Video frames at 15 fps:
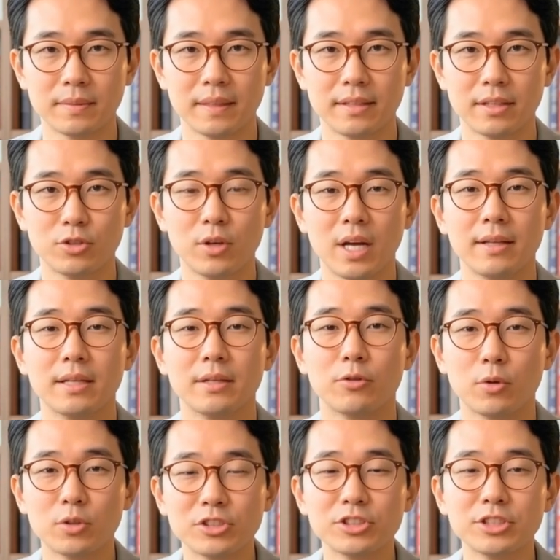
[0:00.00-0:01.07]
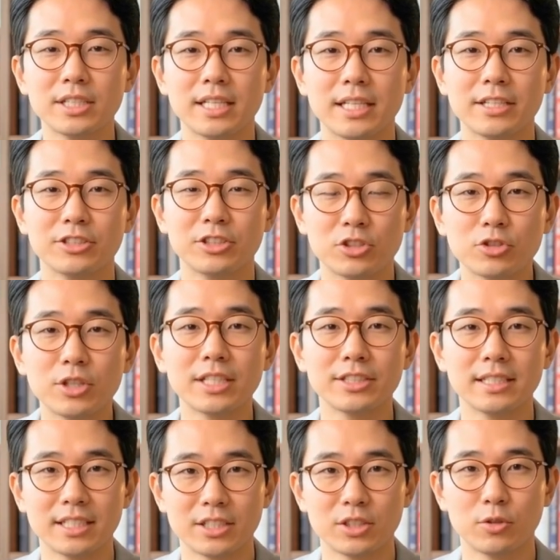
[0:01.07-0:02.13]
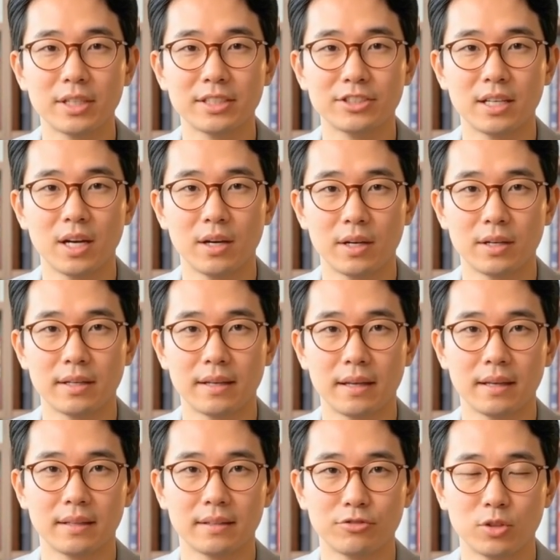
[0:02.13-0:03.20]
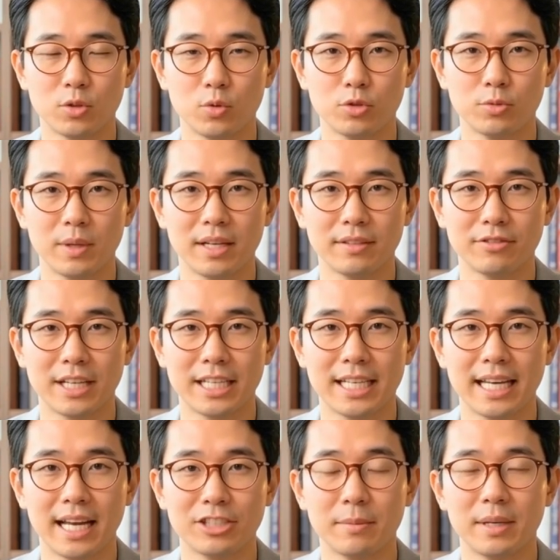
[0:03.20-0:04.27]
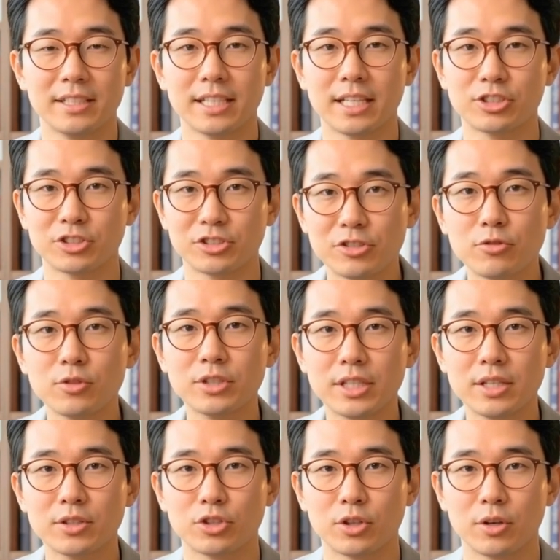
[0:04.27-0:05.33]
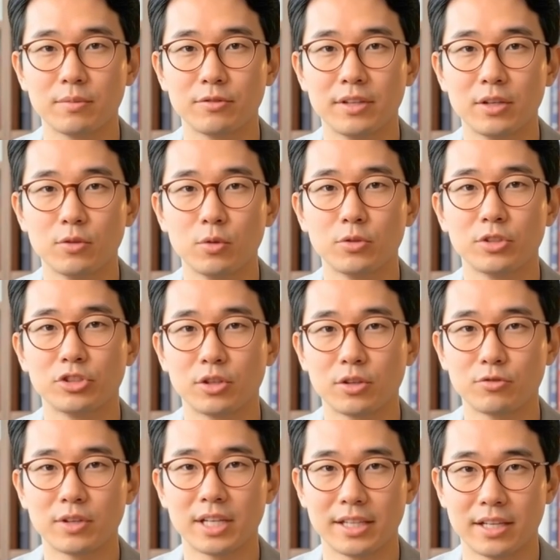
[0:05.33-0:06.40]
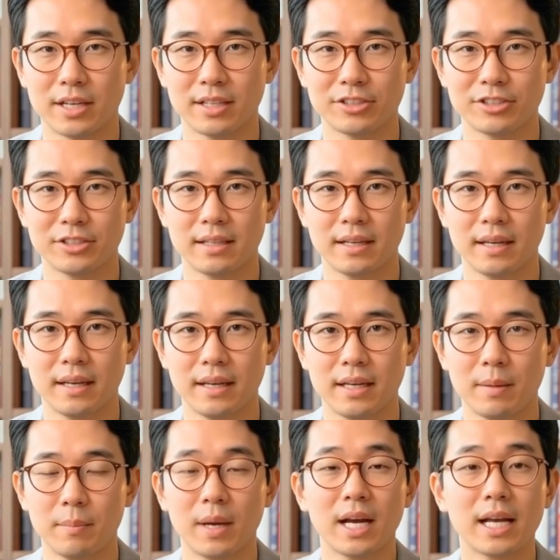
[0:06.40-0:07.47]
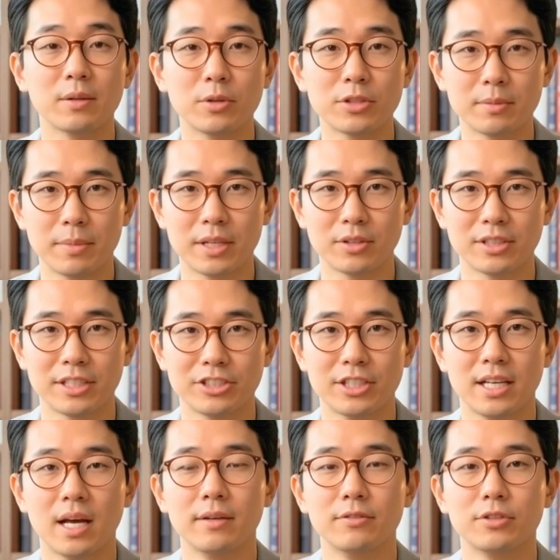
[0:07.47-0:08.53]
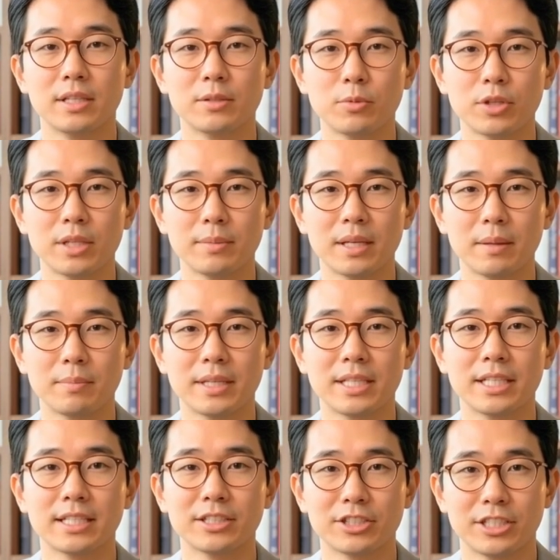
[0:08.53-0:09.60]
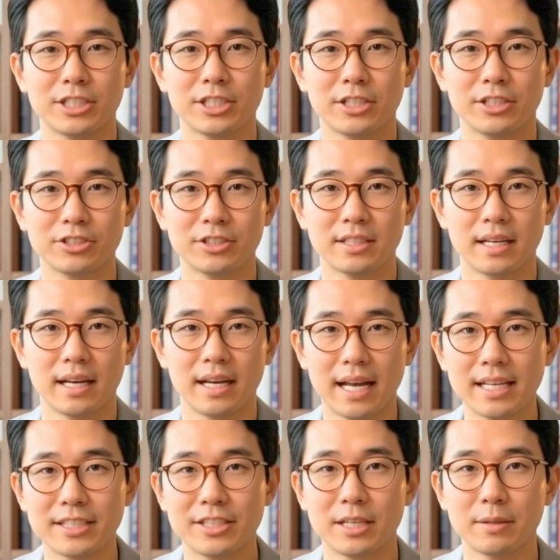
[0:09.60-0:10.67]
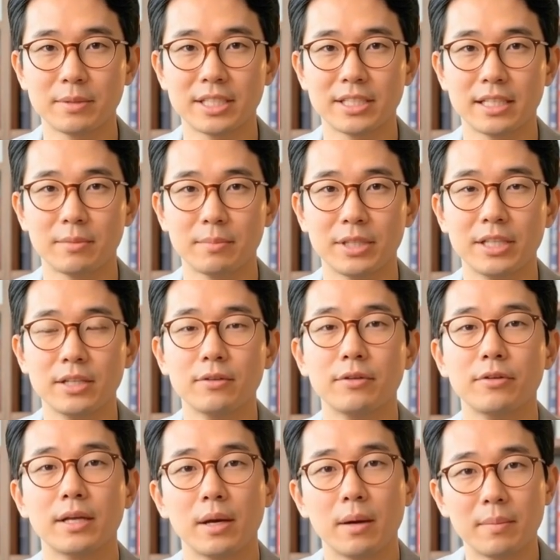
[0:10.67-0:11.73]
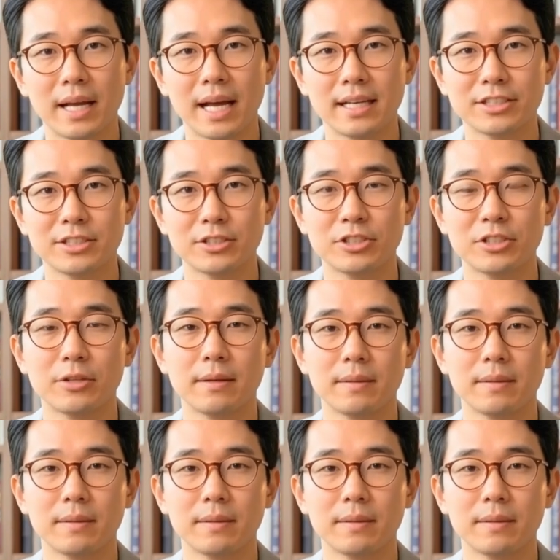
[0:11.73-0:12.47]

The driving force today is a strengthening US dollar, fueled by fading expectations for near-term Federal Reserve rate cuts, combined with the Middle East conflict premium beginning to ease as the immediate peak of fear passes.